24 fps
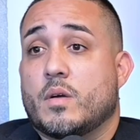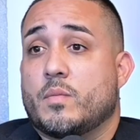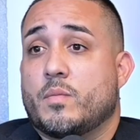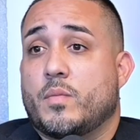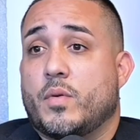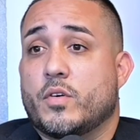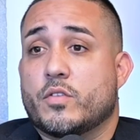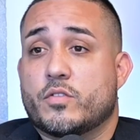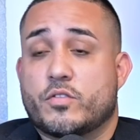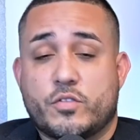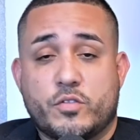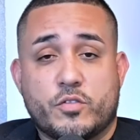
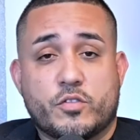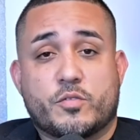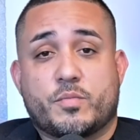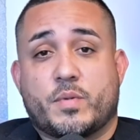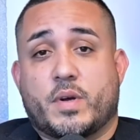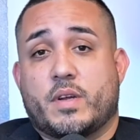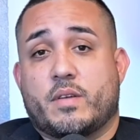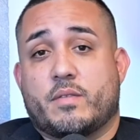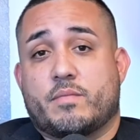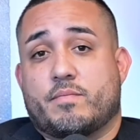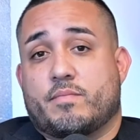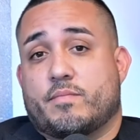Poetry was
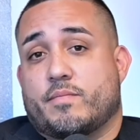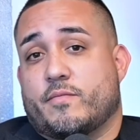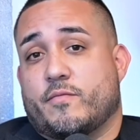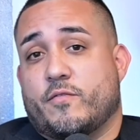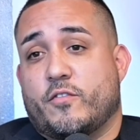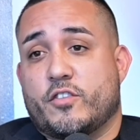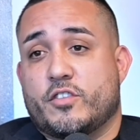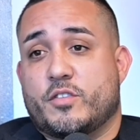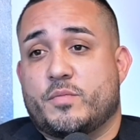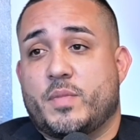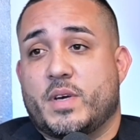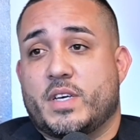my
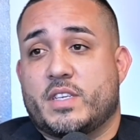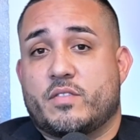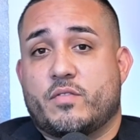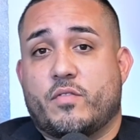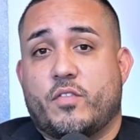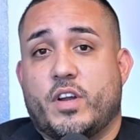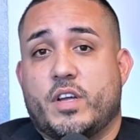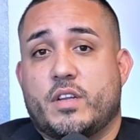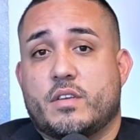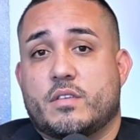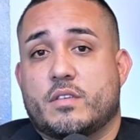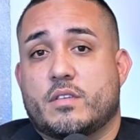first best
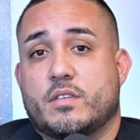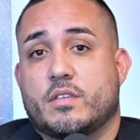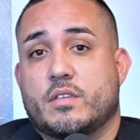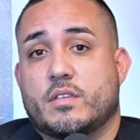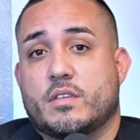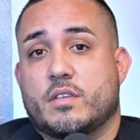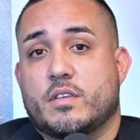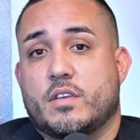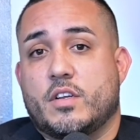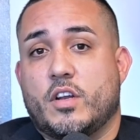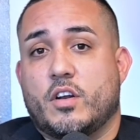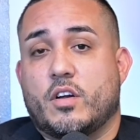friend.
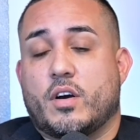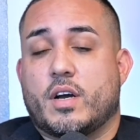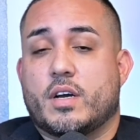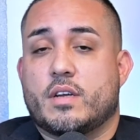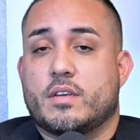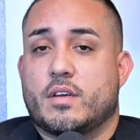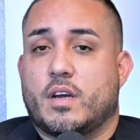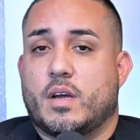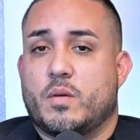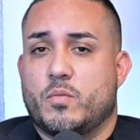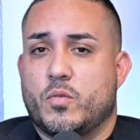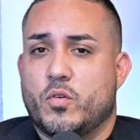You know,
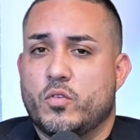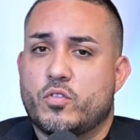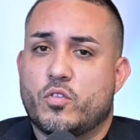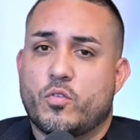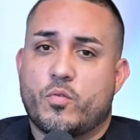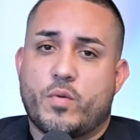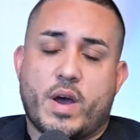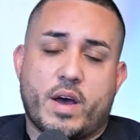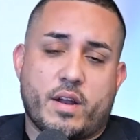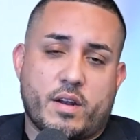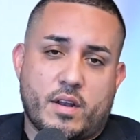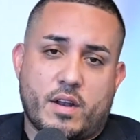I moved
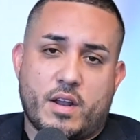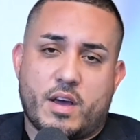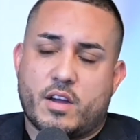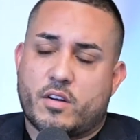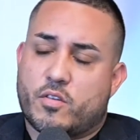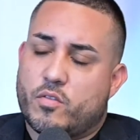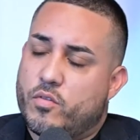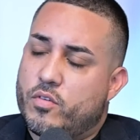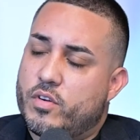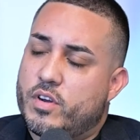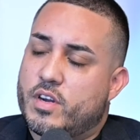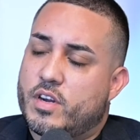around a lot
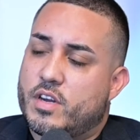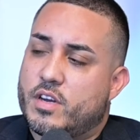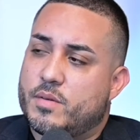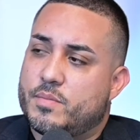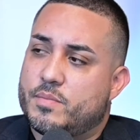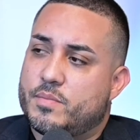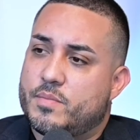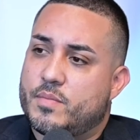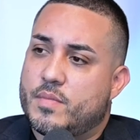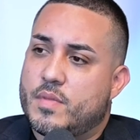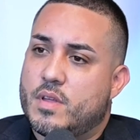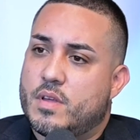growing
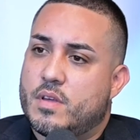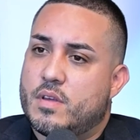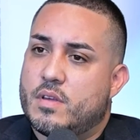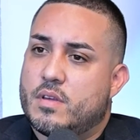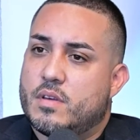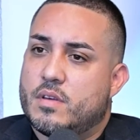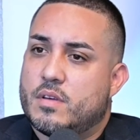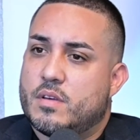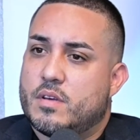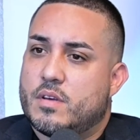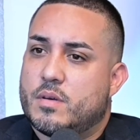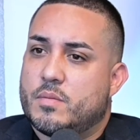up.
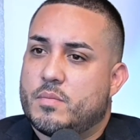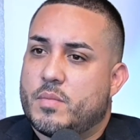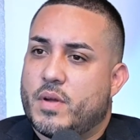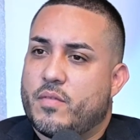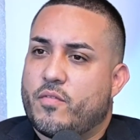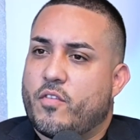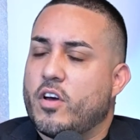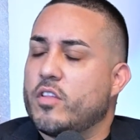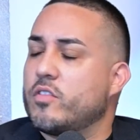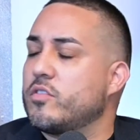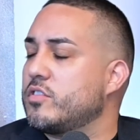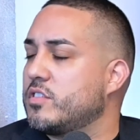My
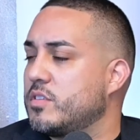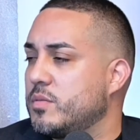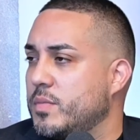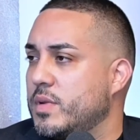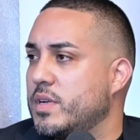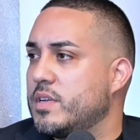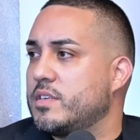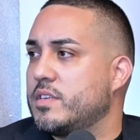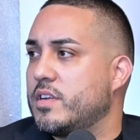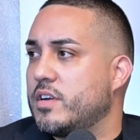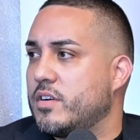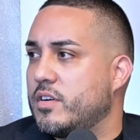father's in the
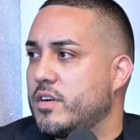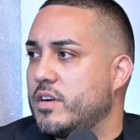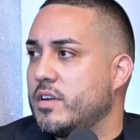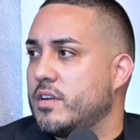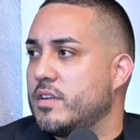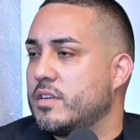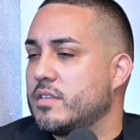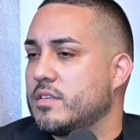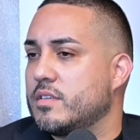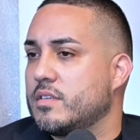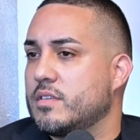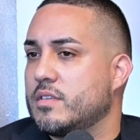
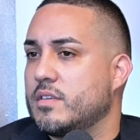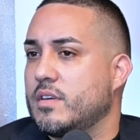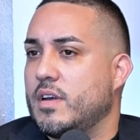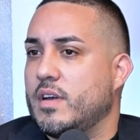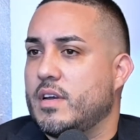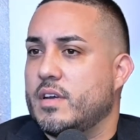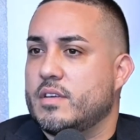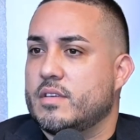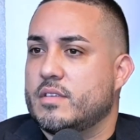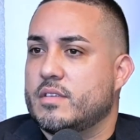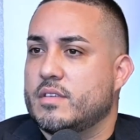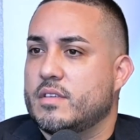military
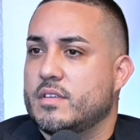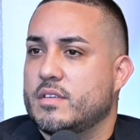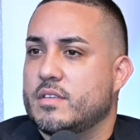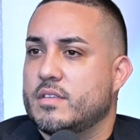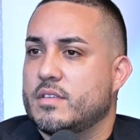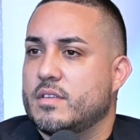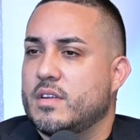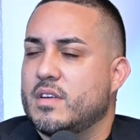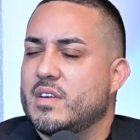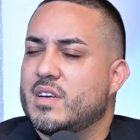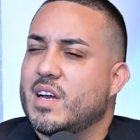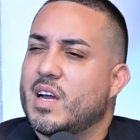and
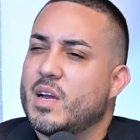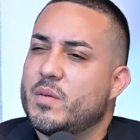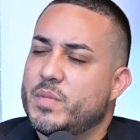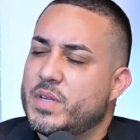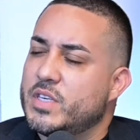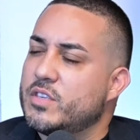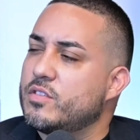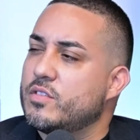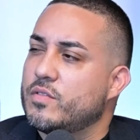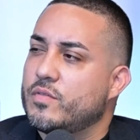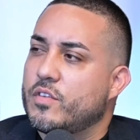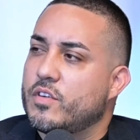I'm
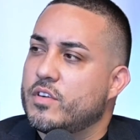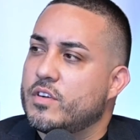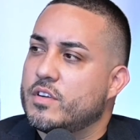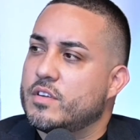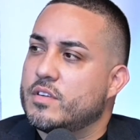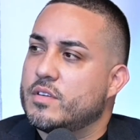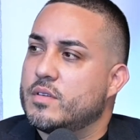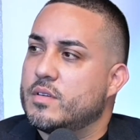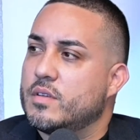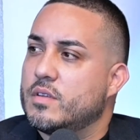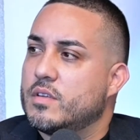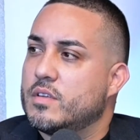
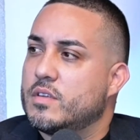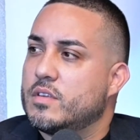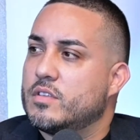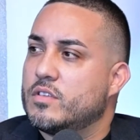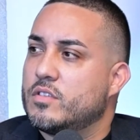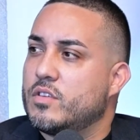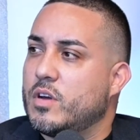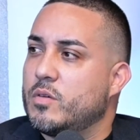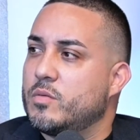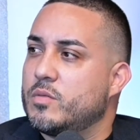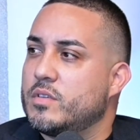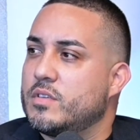introverted.
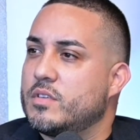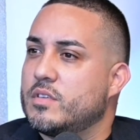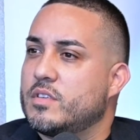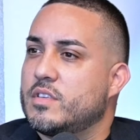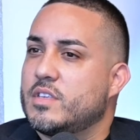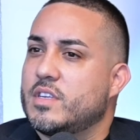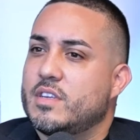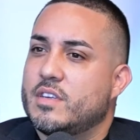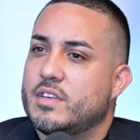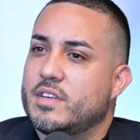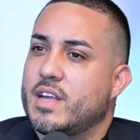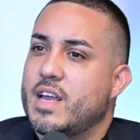So I would
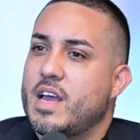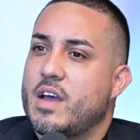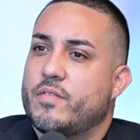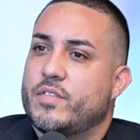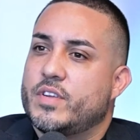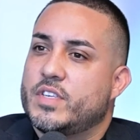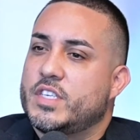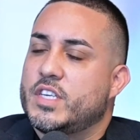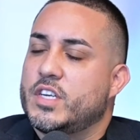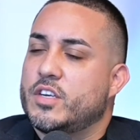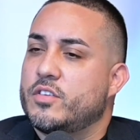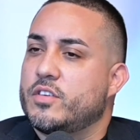sit in a
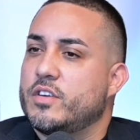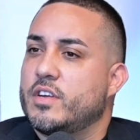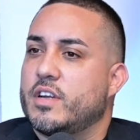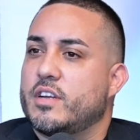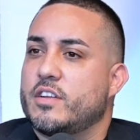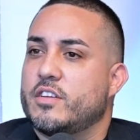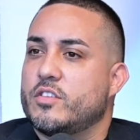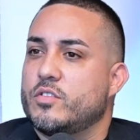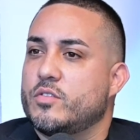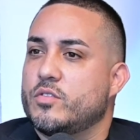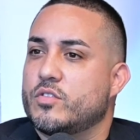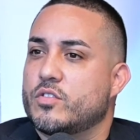cafeteria at
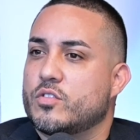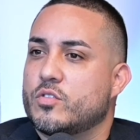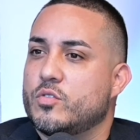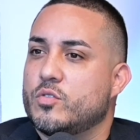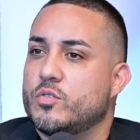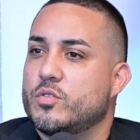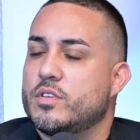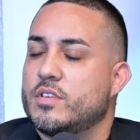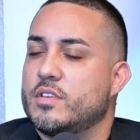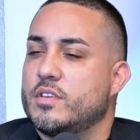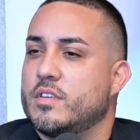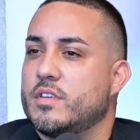a new
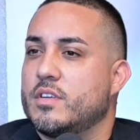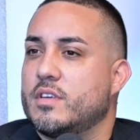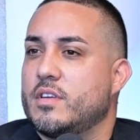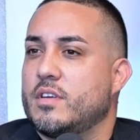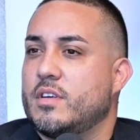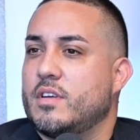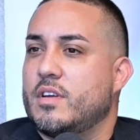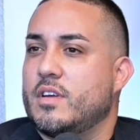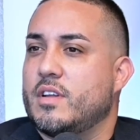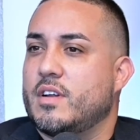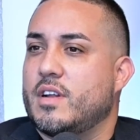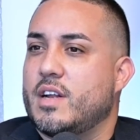school and
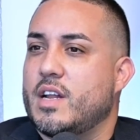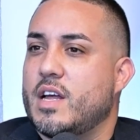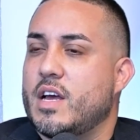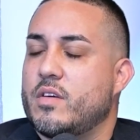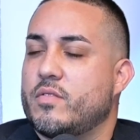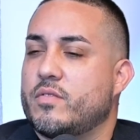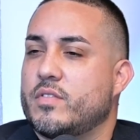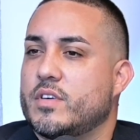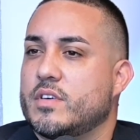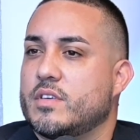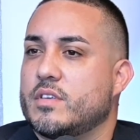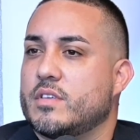I'd
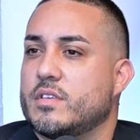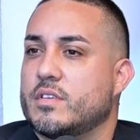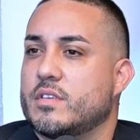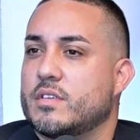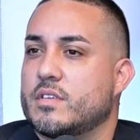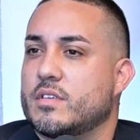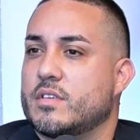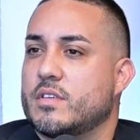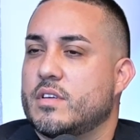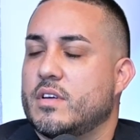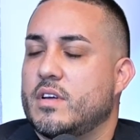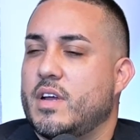have
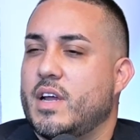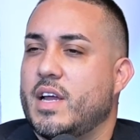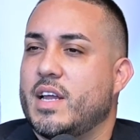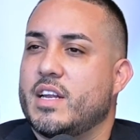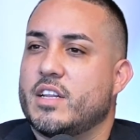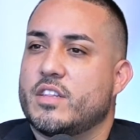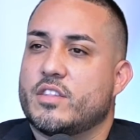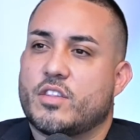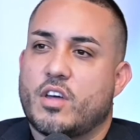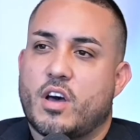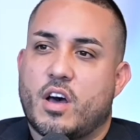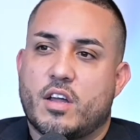an
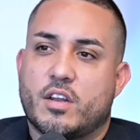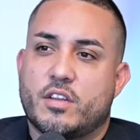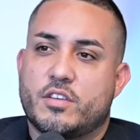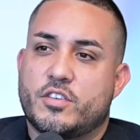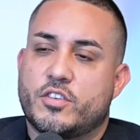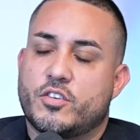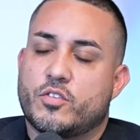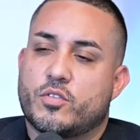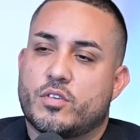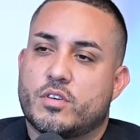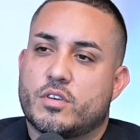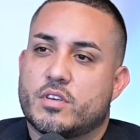
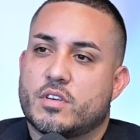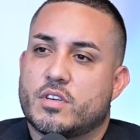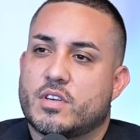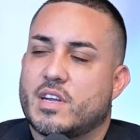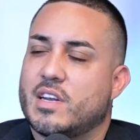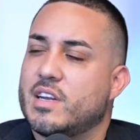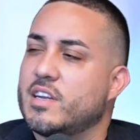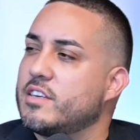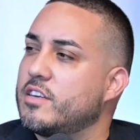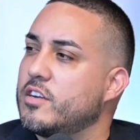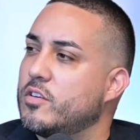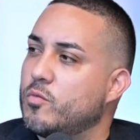anthology or
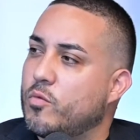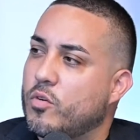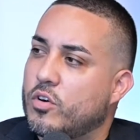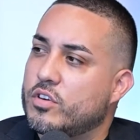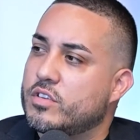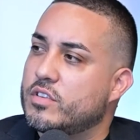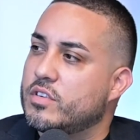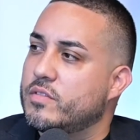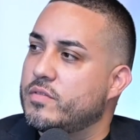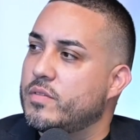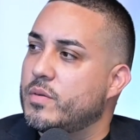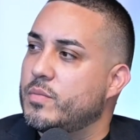collected works of